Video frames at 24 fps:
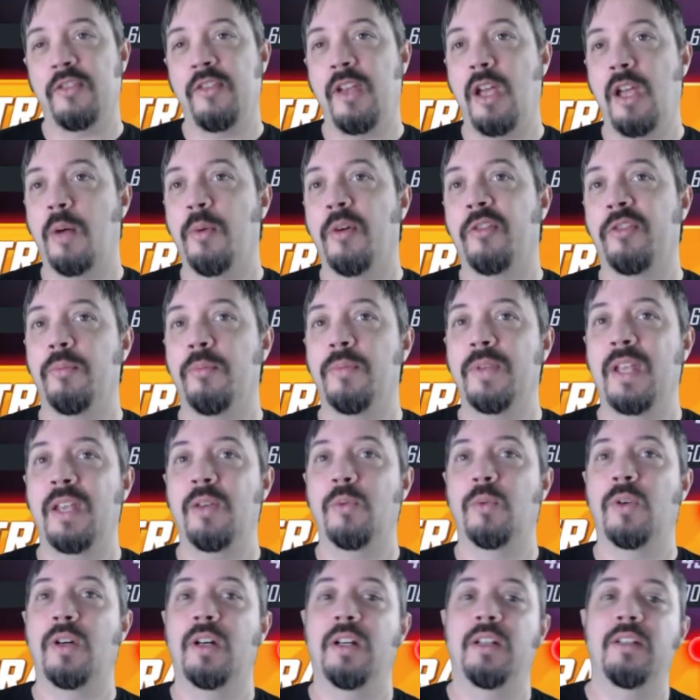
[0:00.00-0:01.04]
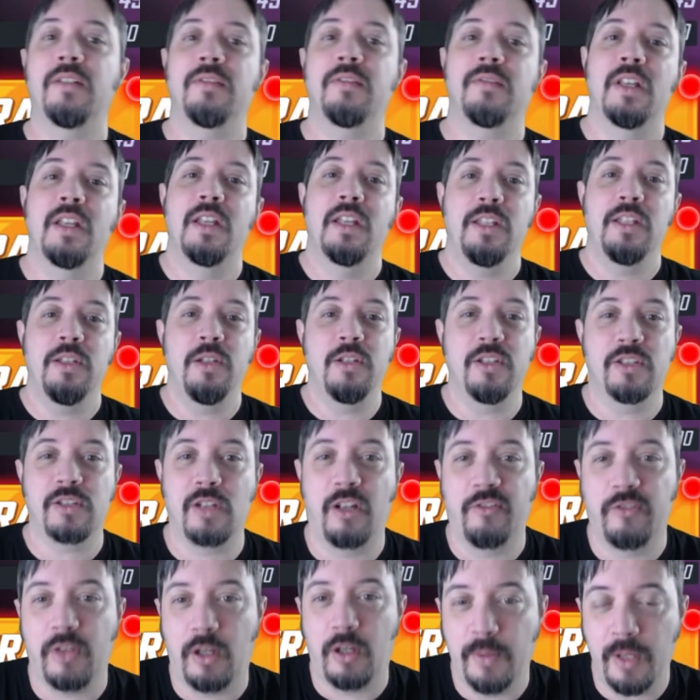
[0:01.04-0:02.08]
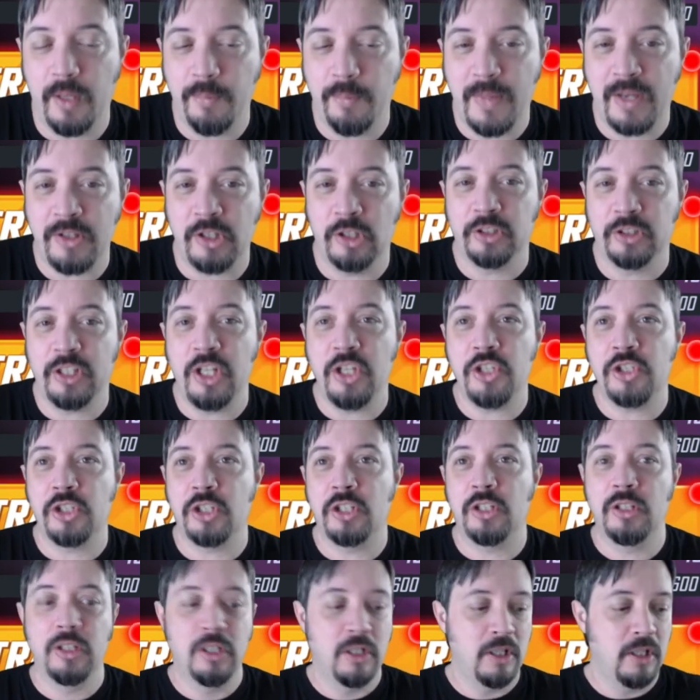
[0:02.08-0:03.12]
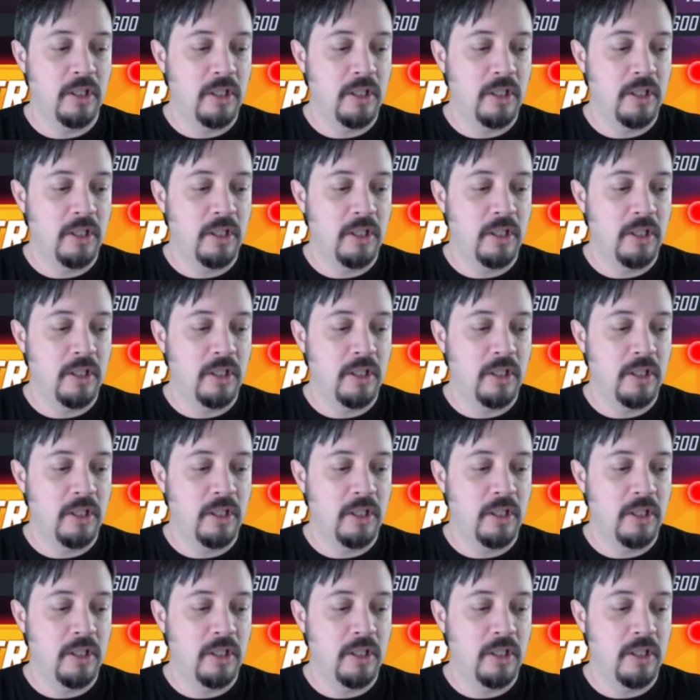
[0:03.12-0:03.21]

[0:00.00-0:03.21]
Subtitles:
available from day one. You can start farming him at your leisure.